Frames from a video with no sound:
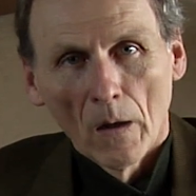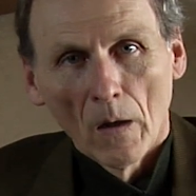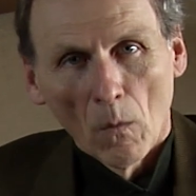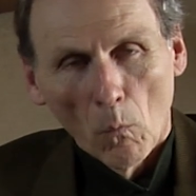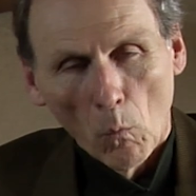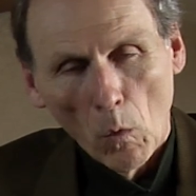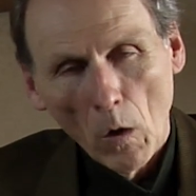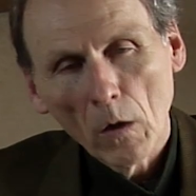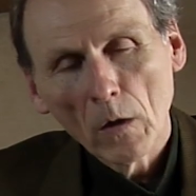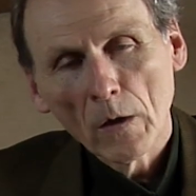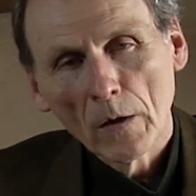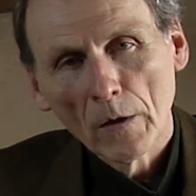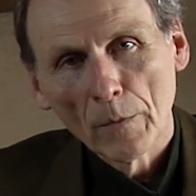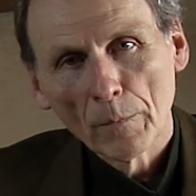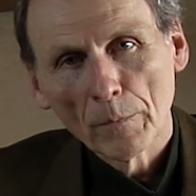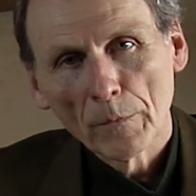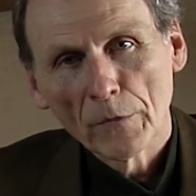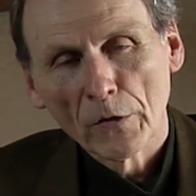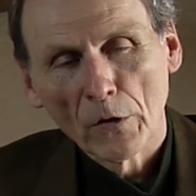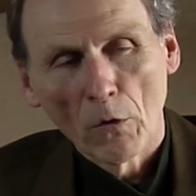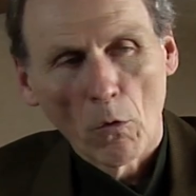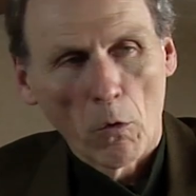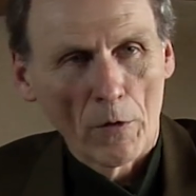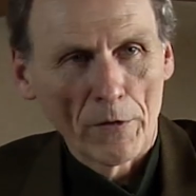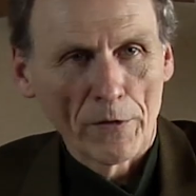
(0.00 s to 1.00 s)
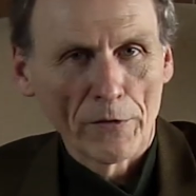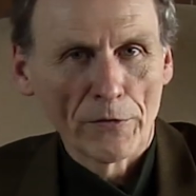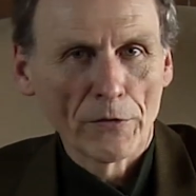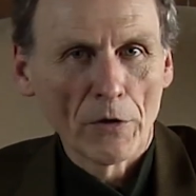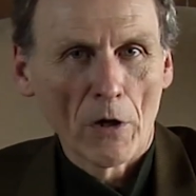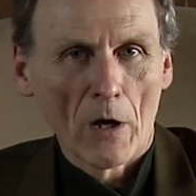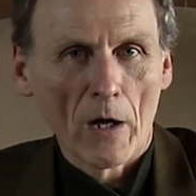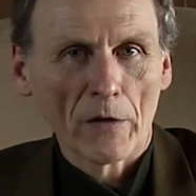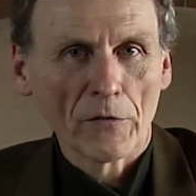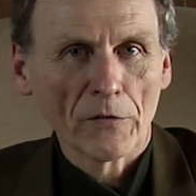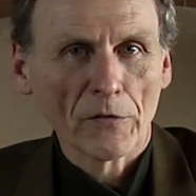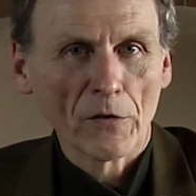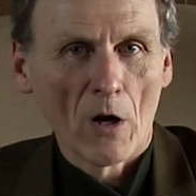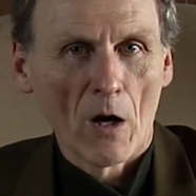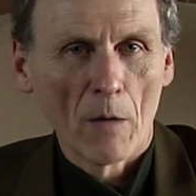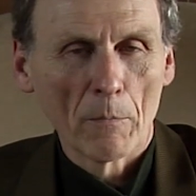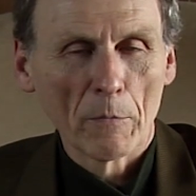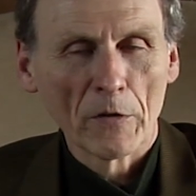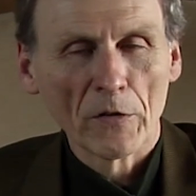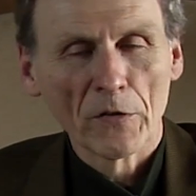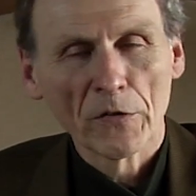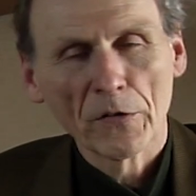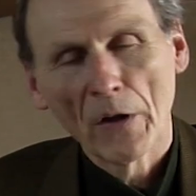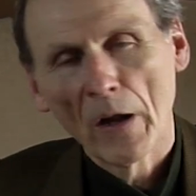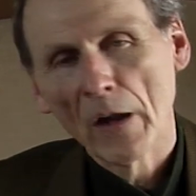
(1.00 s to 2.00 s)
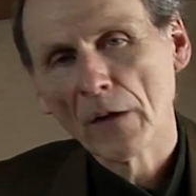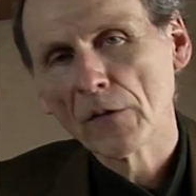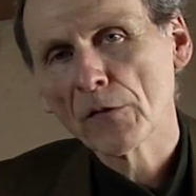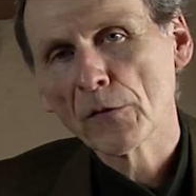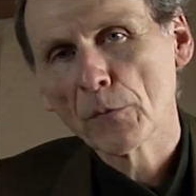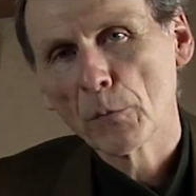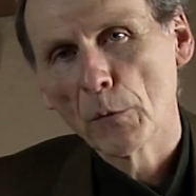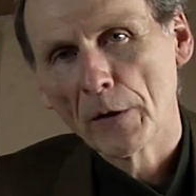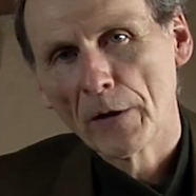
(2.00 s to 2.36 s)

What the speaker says: Welcome to Cornish Talks Common Sense.